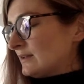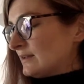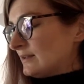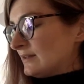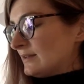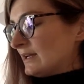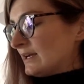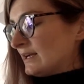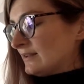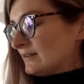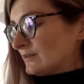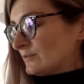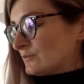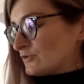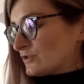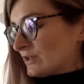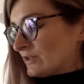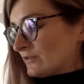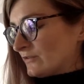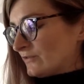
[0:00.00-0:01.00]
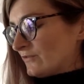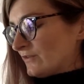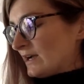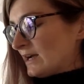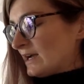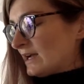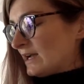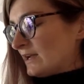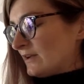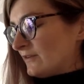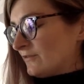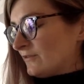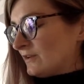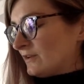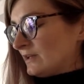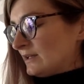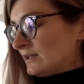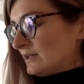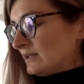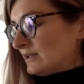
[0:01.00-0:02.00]
9 subtract 5
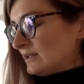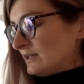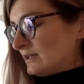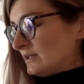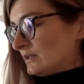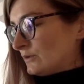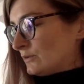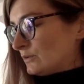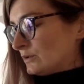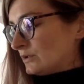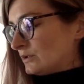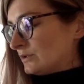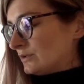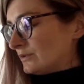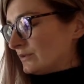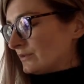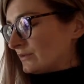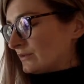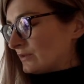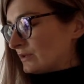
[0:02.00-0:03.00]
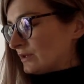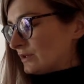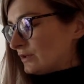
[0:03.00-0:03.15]
equals